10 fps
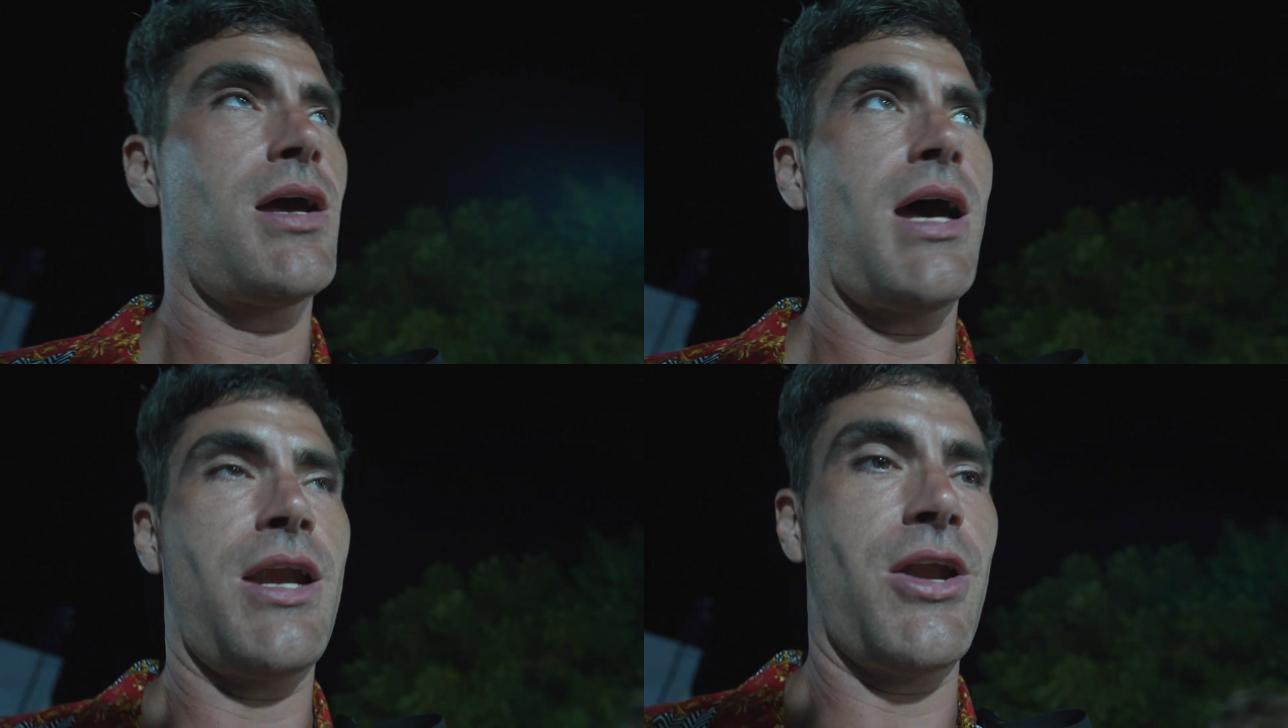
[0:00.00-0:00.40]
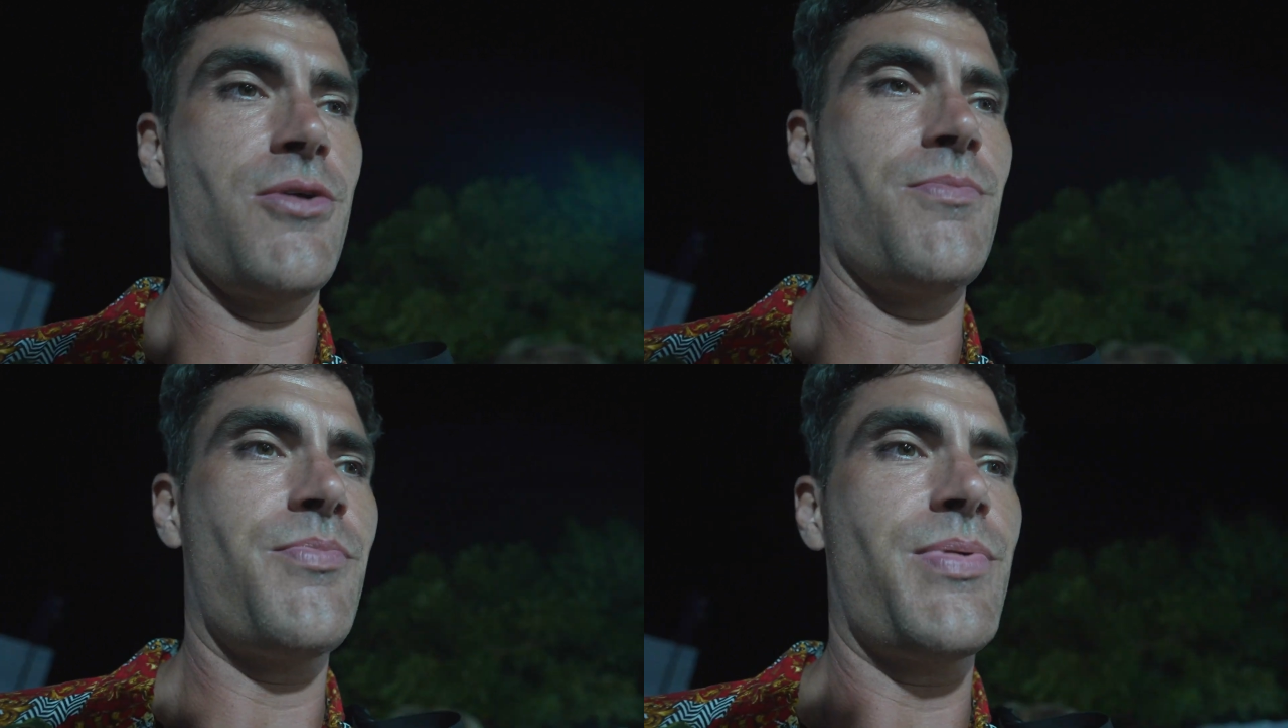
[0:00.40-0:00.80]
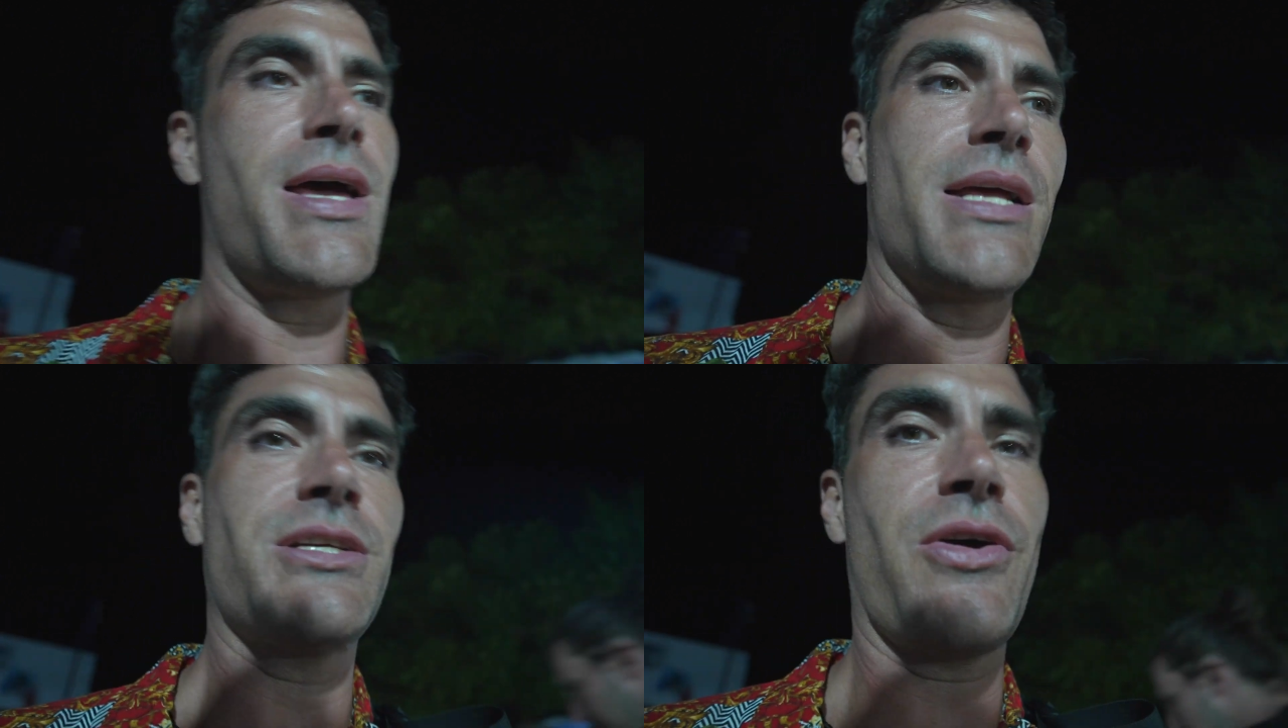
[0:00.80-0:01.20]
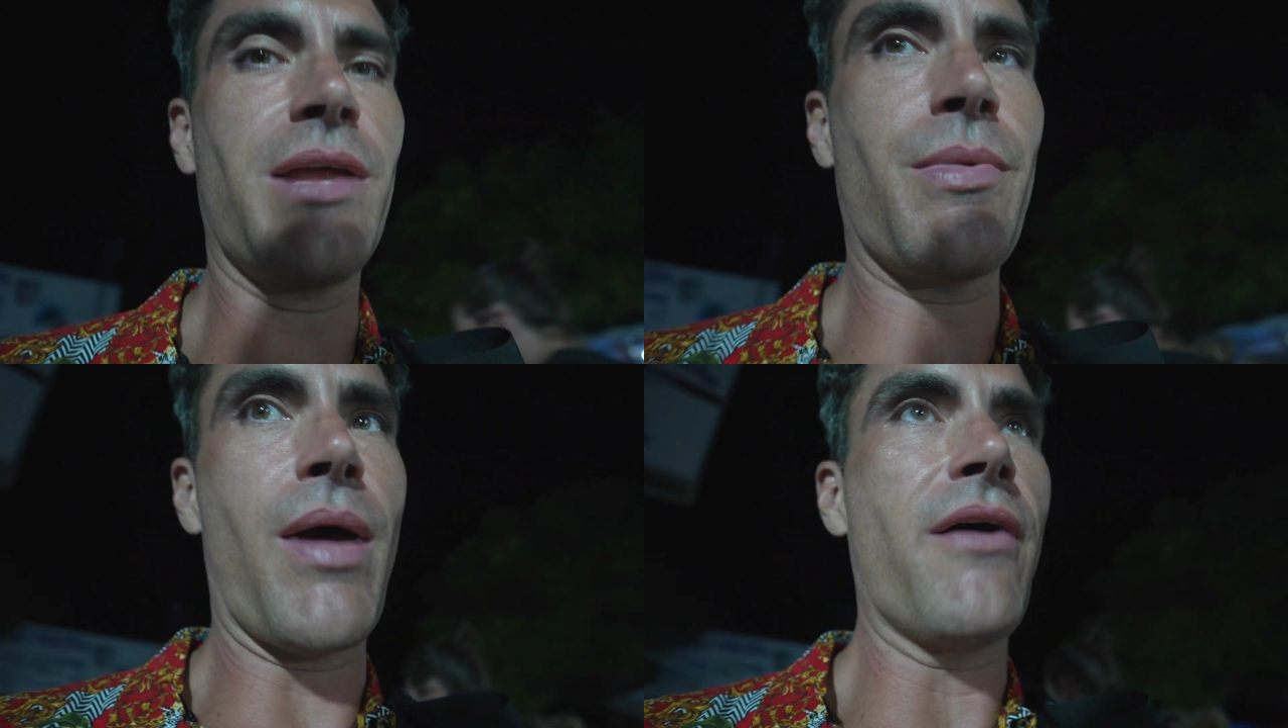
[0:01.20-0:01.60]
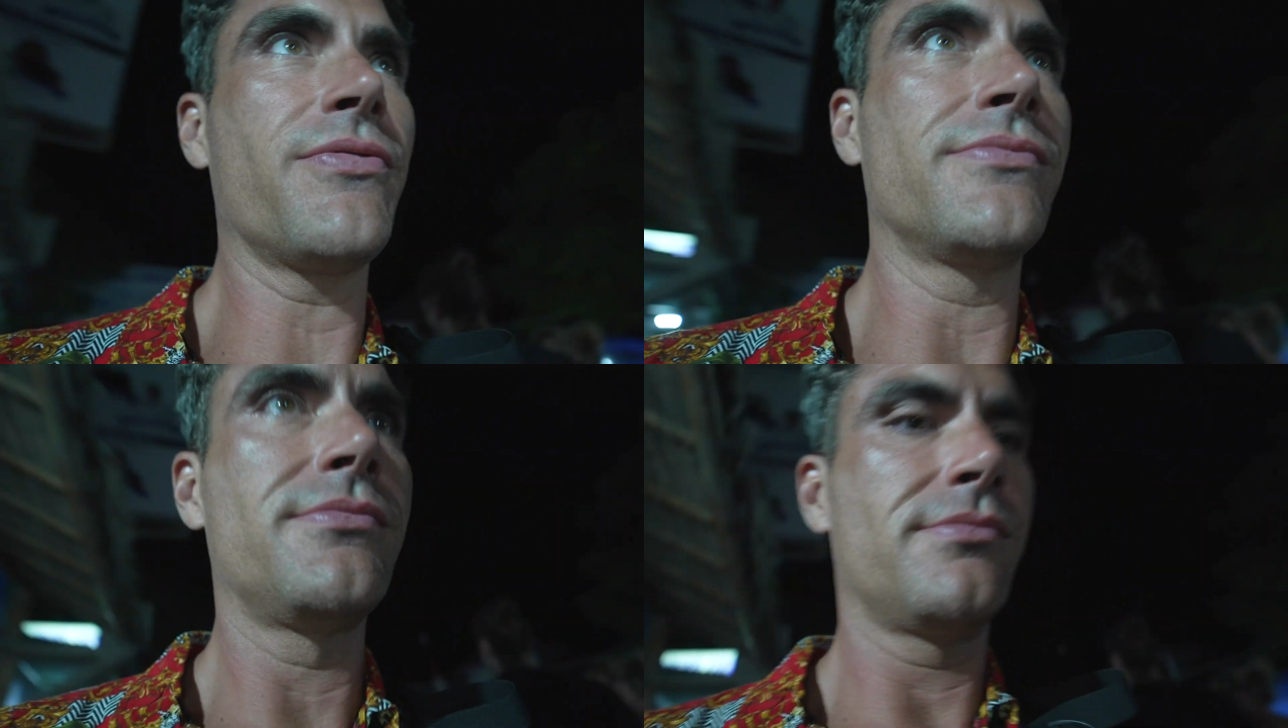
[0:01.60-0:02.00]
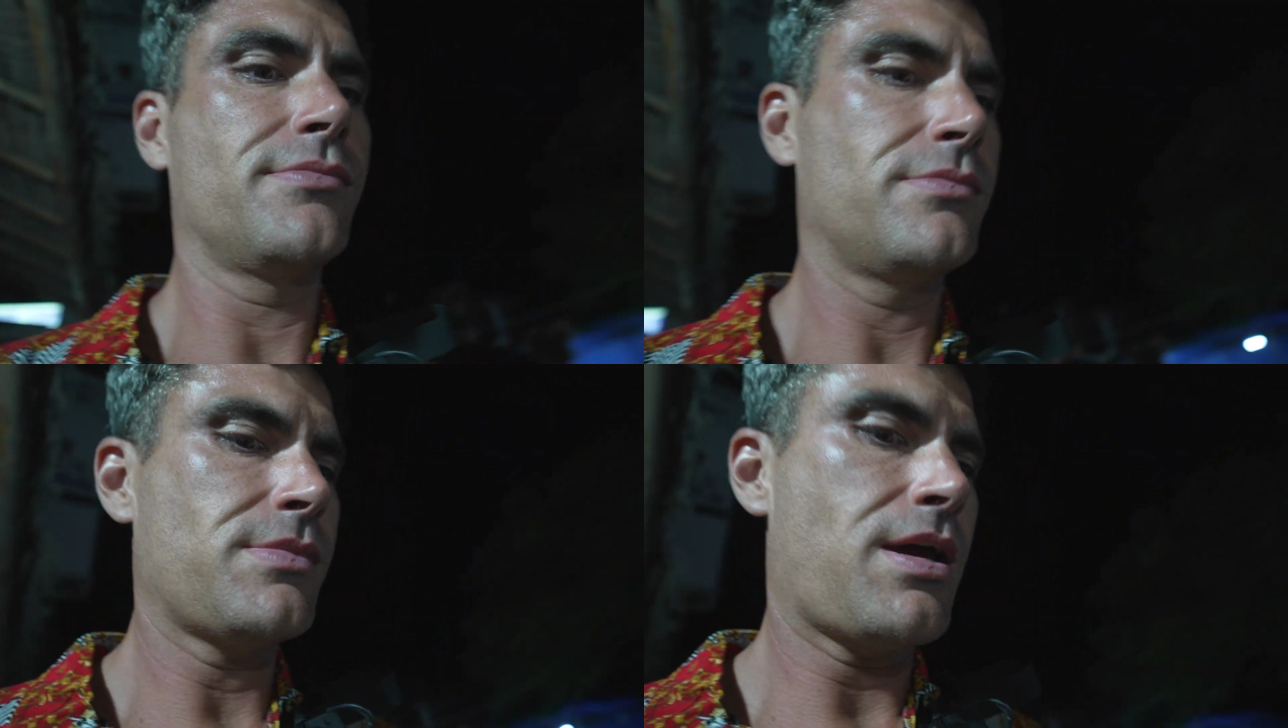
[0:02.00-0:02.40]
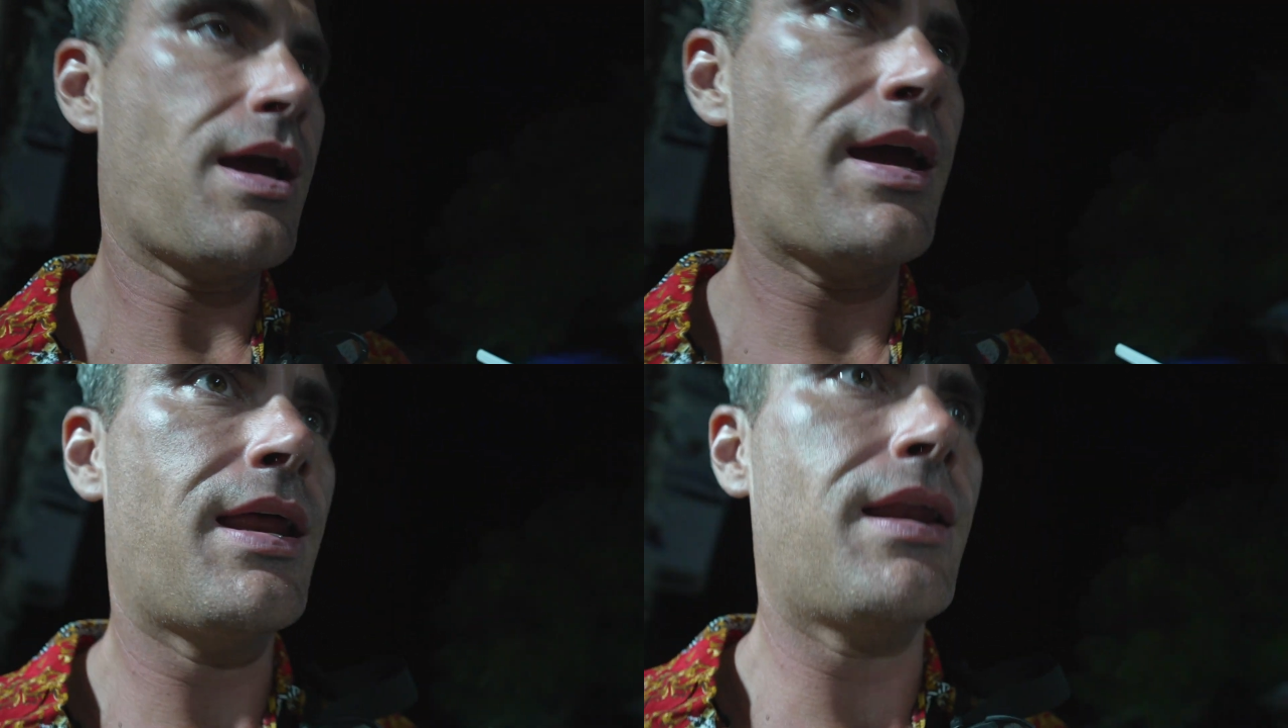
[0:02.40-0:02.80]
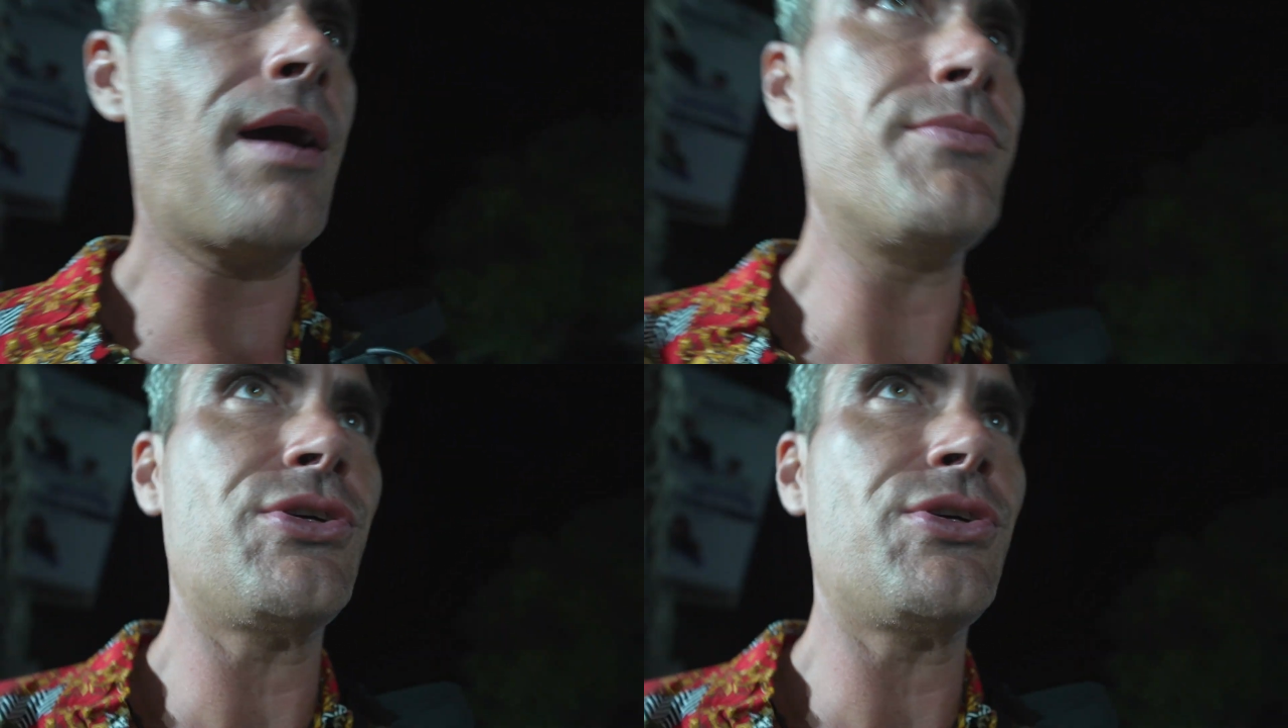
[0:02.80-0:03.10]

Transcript: I don't know, but it's going in my mouth and I'm